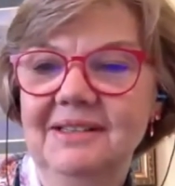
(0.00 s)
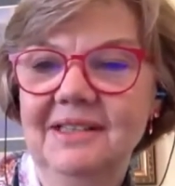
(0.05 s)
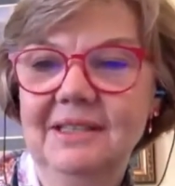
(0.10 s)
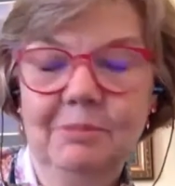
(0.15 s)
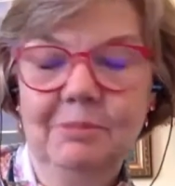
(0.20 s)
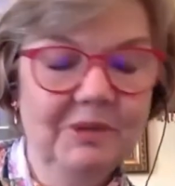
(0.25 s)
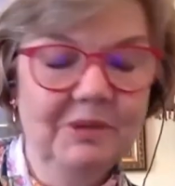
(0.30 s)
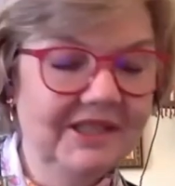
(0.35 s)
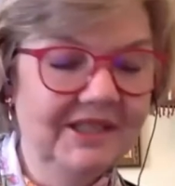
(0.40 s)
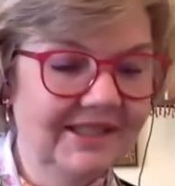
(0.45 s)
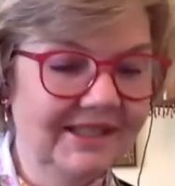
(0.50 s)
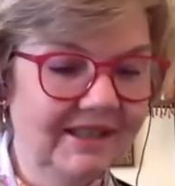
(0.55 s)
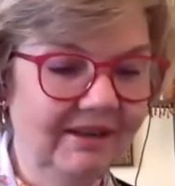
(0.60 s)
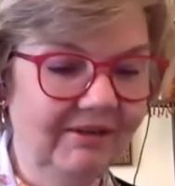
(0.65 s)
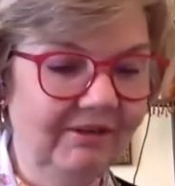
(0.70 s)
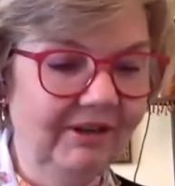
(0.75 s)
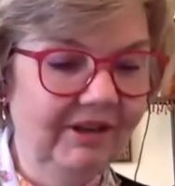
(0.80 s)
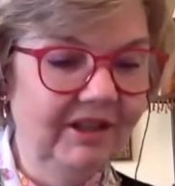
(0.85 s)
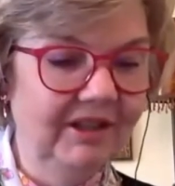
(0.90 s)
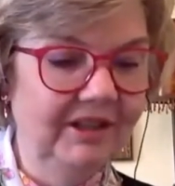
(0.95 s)

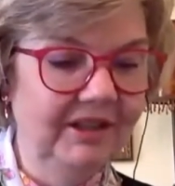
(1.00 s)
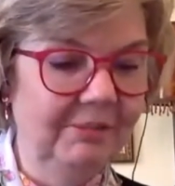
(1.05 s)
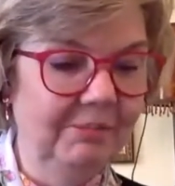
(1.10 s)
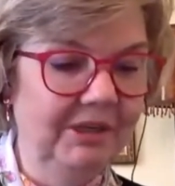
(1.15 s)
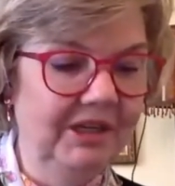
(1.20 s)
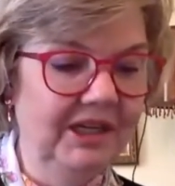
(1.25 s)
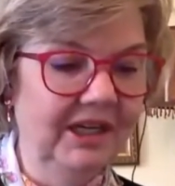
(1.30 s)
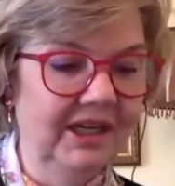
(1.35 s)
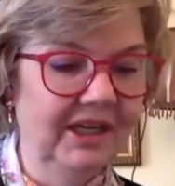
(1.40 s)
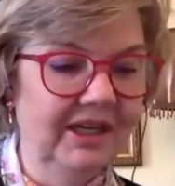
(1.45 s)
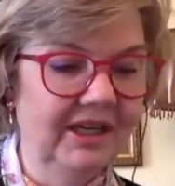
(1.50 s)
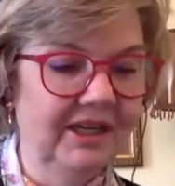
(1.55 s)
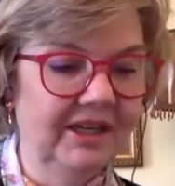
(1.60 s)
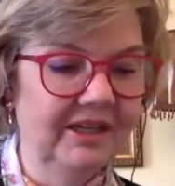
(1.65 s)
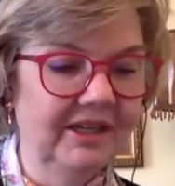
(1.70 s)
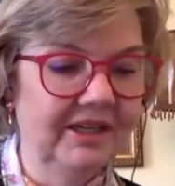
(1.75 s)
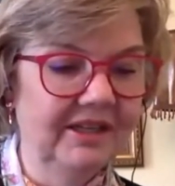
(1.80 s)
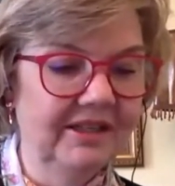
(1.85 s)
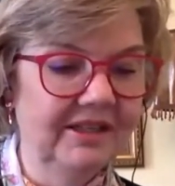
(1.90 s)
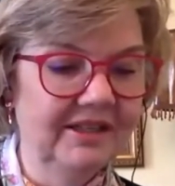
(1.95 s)
specifically
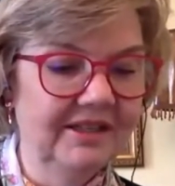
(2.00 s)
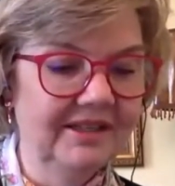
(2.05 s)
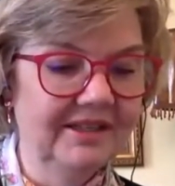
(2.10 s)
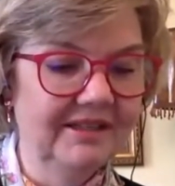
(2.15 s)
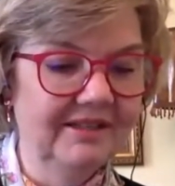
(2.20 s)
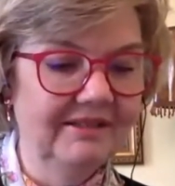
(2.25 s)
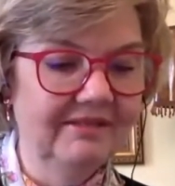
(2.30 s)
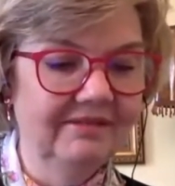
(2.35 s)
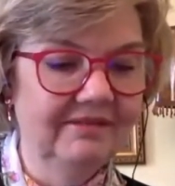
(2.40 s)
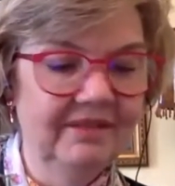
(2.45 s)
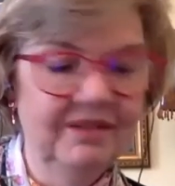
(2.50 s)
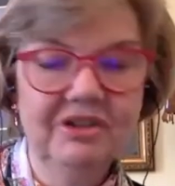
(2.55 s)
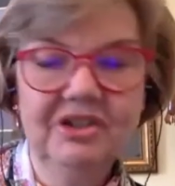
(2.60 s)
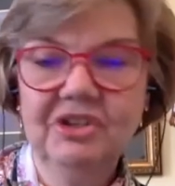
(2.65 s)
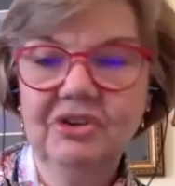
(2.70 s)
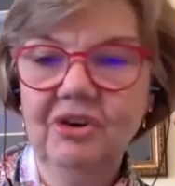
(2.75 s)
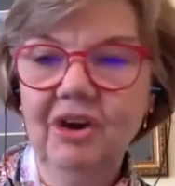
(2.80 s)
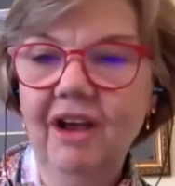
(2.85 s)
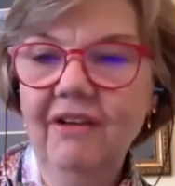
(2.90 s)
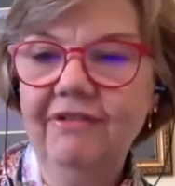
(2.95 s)
because they're
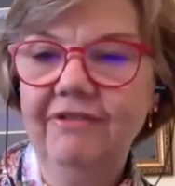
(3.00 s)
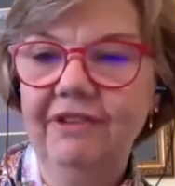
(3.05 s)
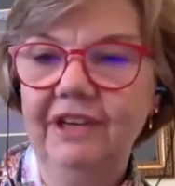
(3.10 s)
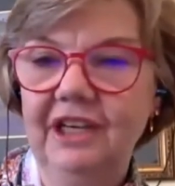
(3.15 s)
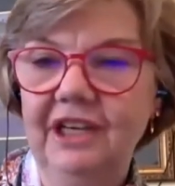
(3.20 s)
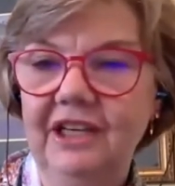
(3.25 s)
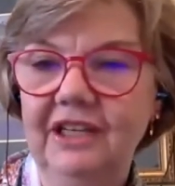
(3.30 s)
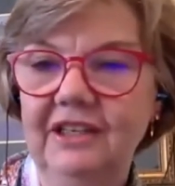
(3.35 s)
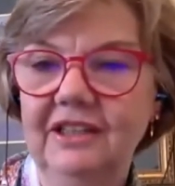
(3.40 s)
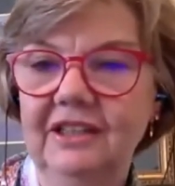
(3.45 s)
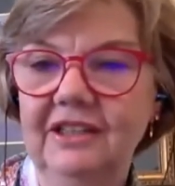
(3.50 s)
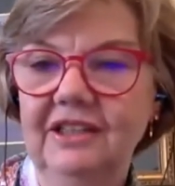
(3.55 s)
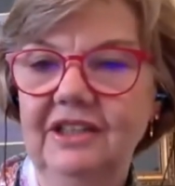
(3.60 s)
scruffy,